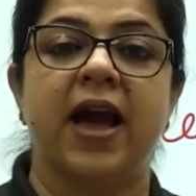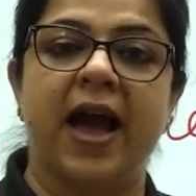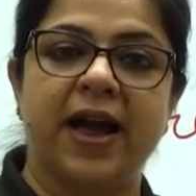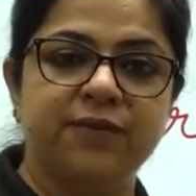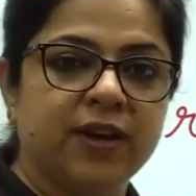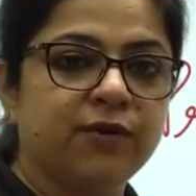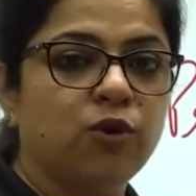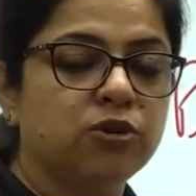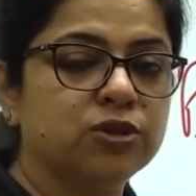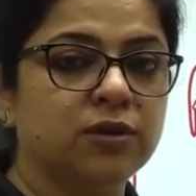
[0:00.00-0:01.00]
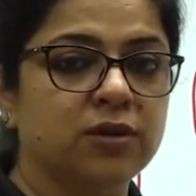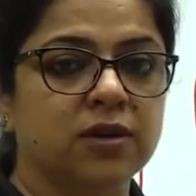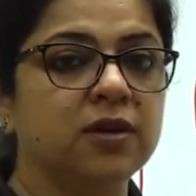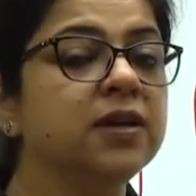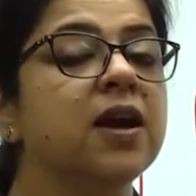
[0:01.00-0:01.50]
And we have also
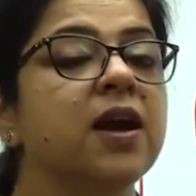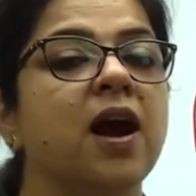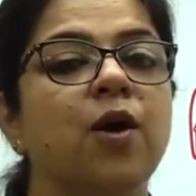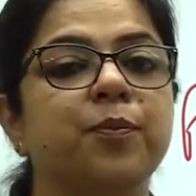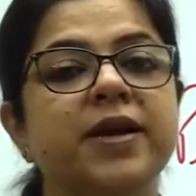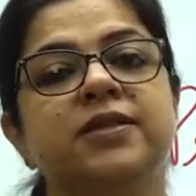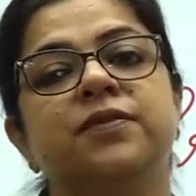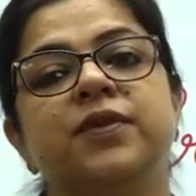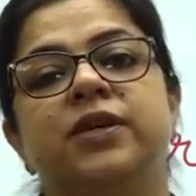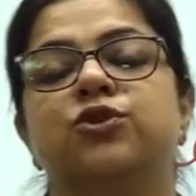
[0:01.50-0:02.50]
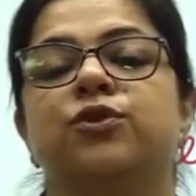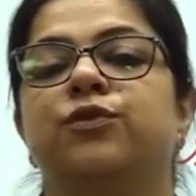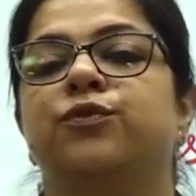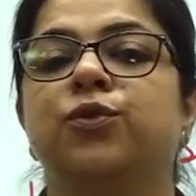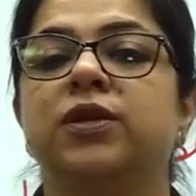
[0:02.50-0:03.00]
learned how preservation
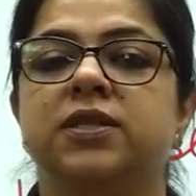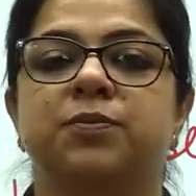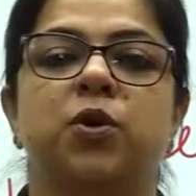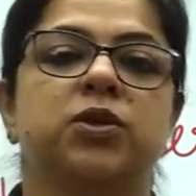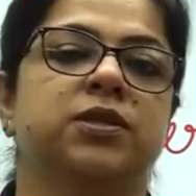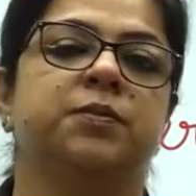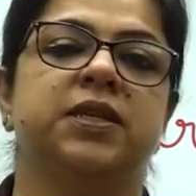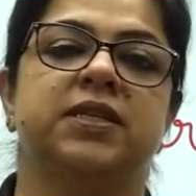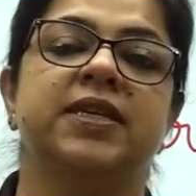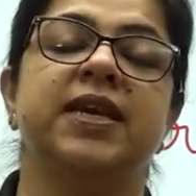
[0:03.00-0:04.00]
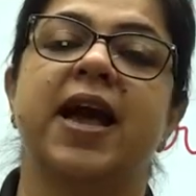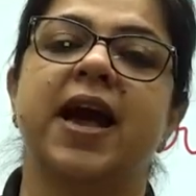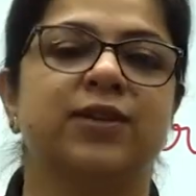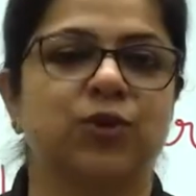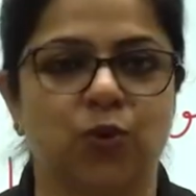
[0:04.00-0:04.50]
of food is a possibility
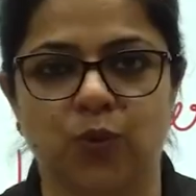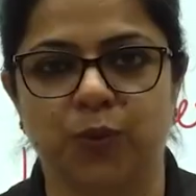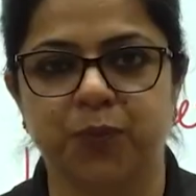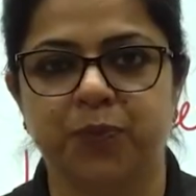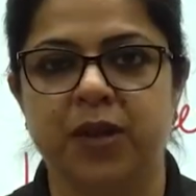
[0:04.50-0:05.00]
at home.